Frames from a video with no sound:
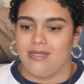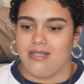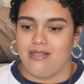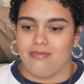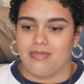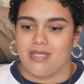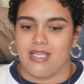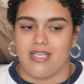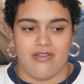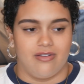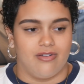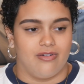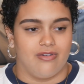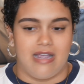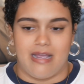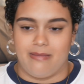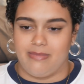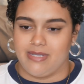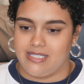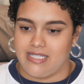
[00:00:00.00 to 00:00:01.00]
Can you go
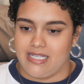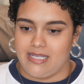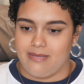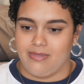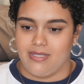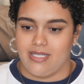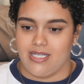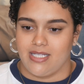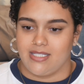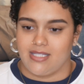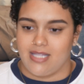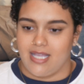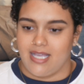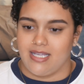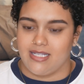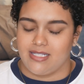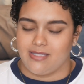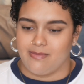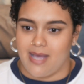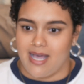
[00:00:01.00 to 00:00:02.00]
grab your seat, please?
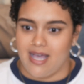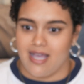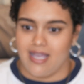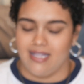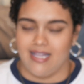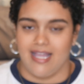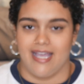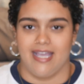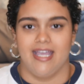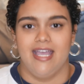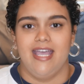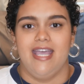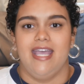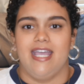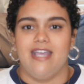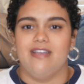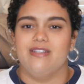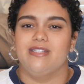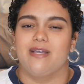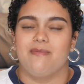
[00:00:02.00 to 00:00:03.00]
Thanks, bye." Like,
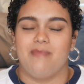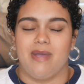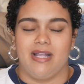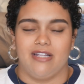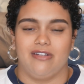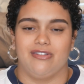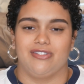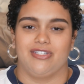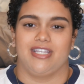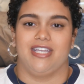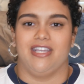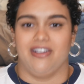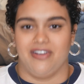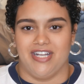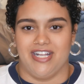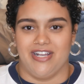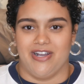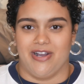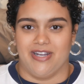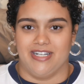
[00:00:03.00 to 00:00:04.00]
he was like my little
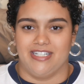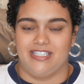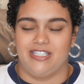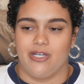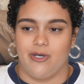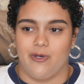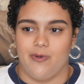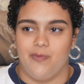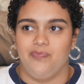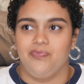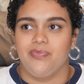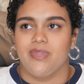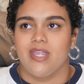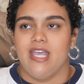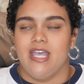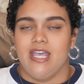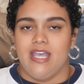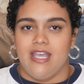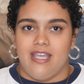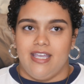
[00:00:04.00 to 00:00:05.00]
security guard. So
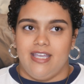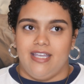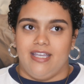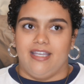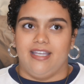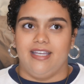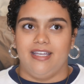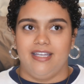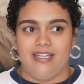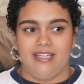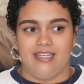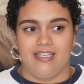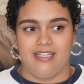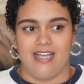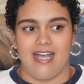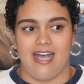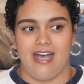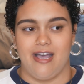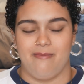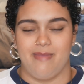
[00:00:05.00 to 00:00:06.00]

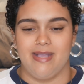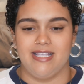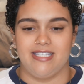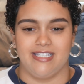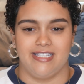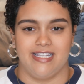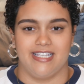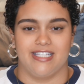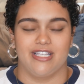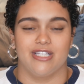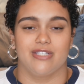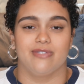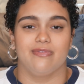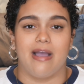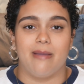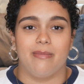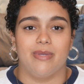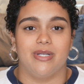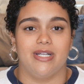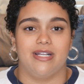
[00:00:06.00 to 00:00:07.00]
I mentioned this because
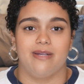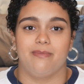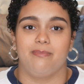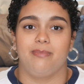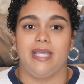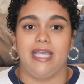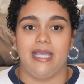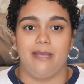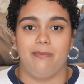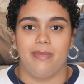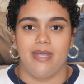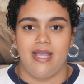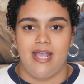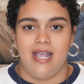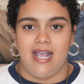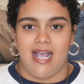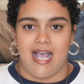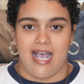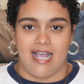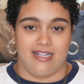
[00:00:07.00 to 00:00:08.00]
Robert didn't peep
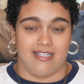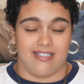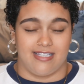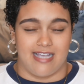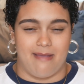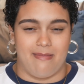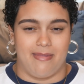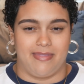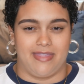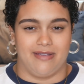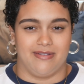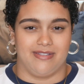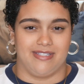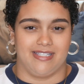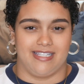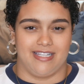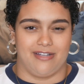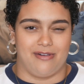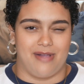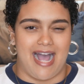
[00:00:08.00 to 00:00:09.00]
at the time that there was
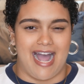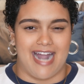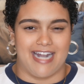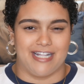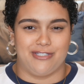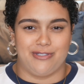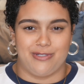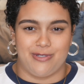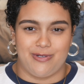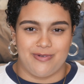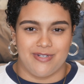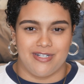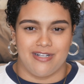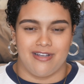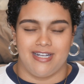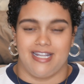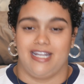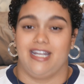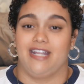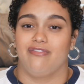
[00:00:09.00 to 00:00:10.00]
this little attitude going
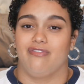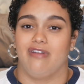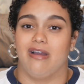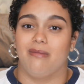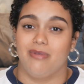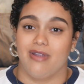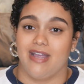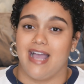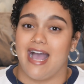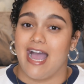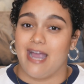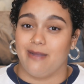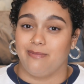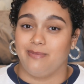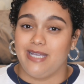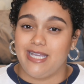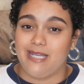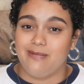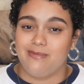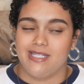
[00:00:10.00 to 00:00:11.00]
on, and if Robert had
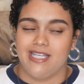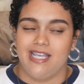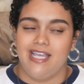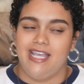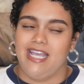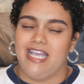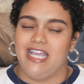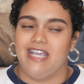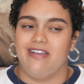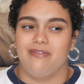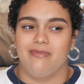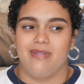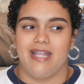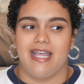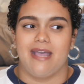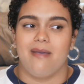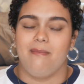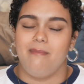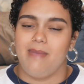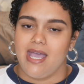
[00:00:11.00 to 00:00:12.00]
peeped, he would have been
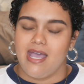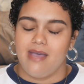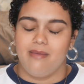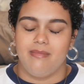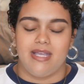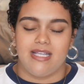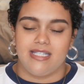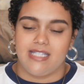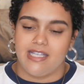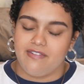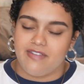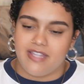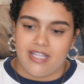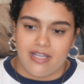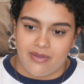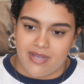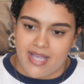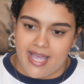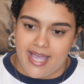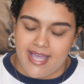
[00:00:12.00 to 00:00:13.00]
like, "Ma'am, is everything
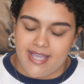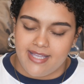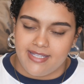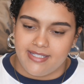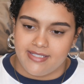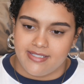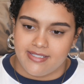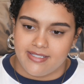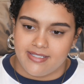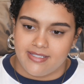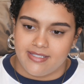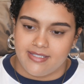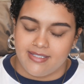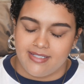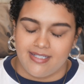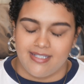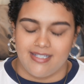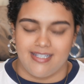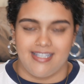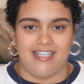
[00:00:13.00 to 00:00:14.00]
okay?"
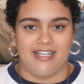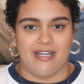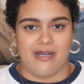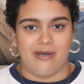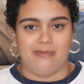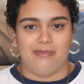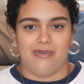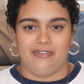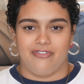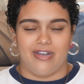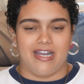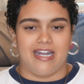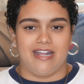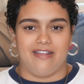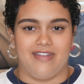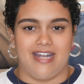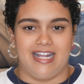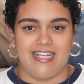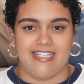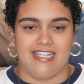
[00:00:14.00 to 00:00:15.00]
You know, before it
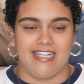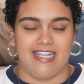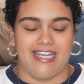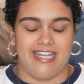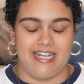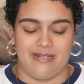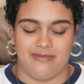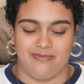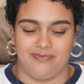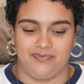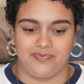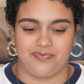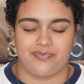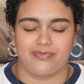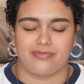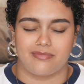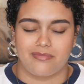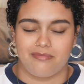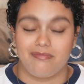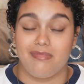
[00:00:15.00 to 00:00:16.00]
escalated.
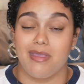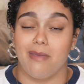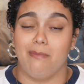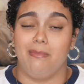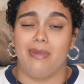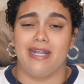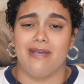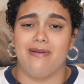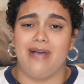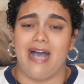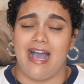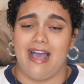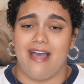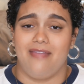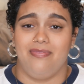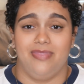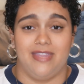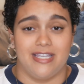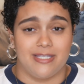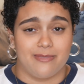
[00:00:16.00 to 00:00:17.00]
But at
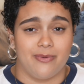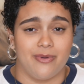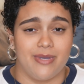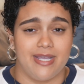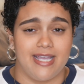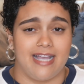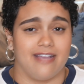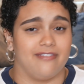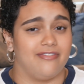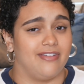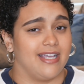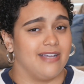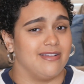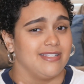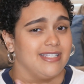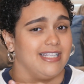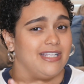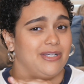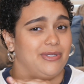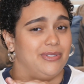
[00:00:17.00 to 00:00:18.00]
this point, I feel like it
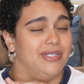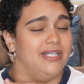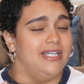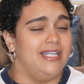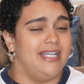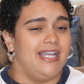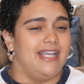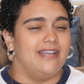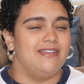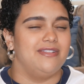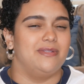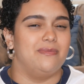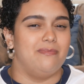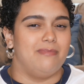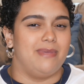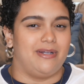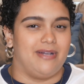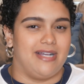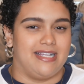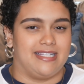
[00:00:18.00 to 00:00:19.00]
was in the
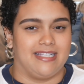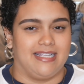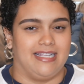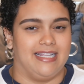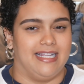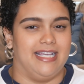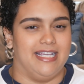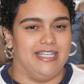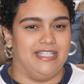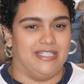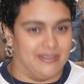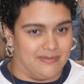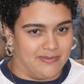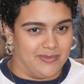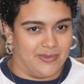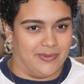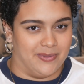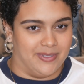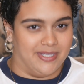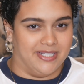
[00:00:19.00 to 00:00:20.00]
middle escalation
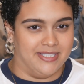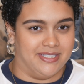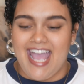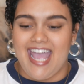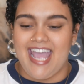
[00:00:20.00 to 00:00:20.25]
point.